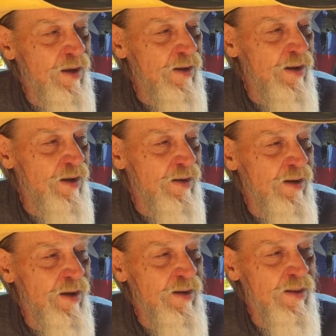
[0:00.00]
and, and,
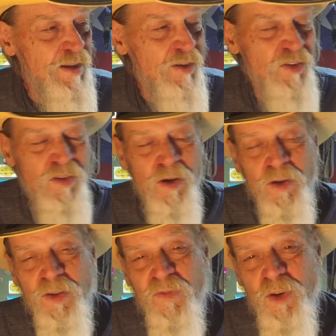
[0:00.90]
and they're
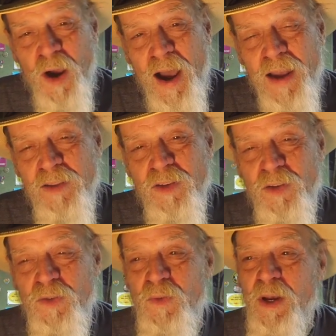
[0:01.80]
still trying
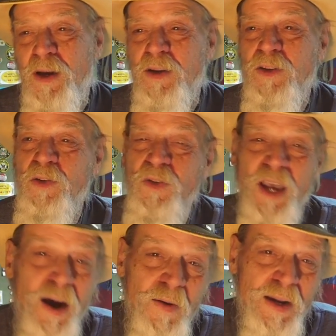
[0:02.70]
to, to
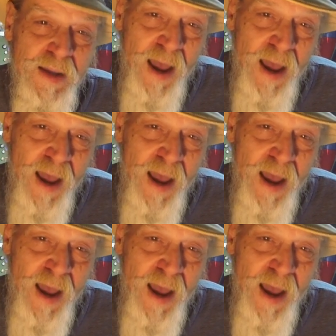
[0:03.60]
tear it